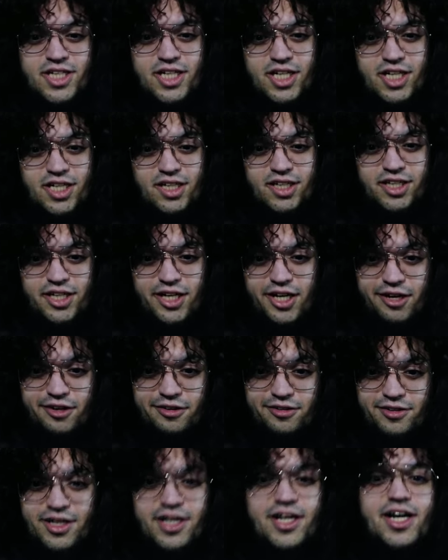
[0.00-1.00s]

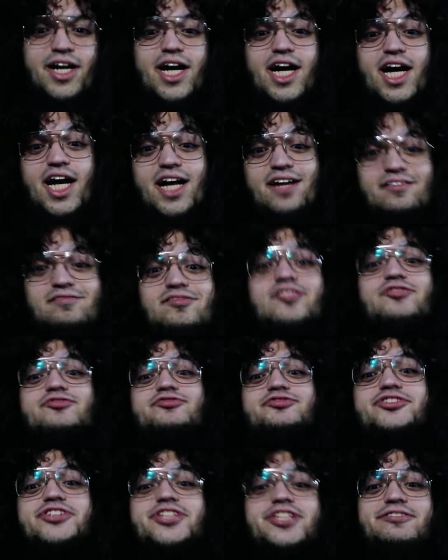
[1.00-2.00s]
Hello, I'm
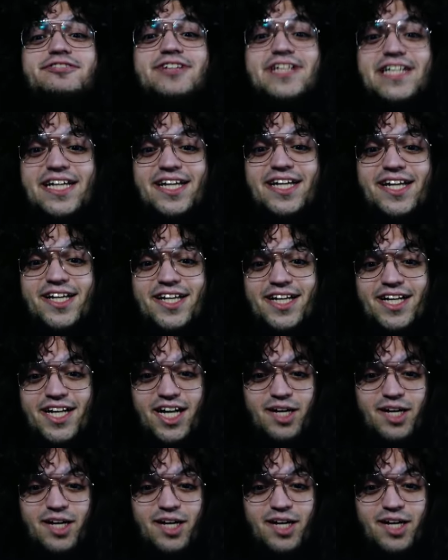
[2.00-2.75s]
reviewing